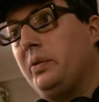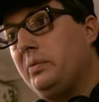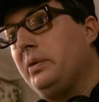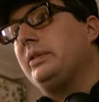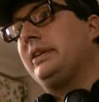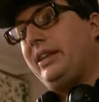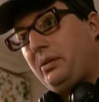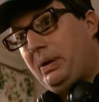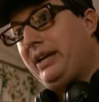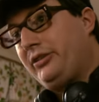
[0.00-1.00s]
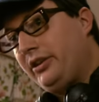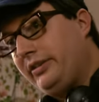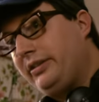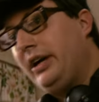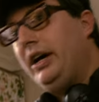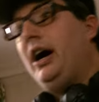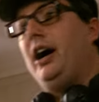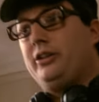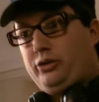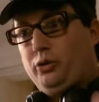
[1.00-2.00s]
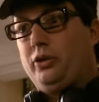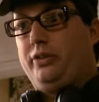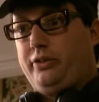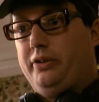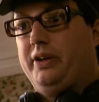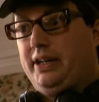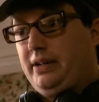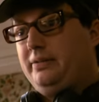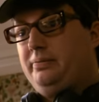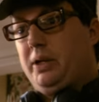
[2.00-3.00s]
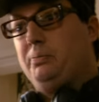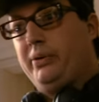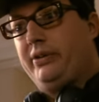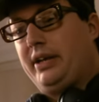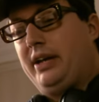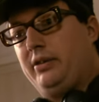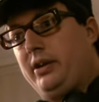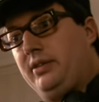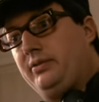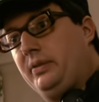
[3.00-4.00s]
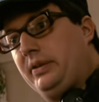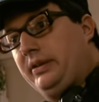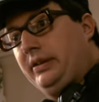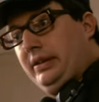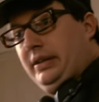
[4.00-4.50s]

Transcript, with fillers: we'll get the pictures, I can talk you through it, and we can put the sound on afterwards.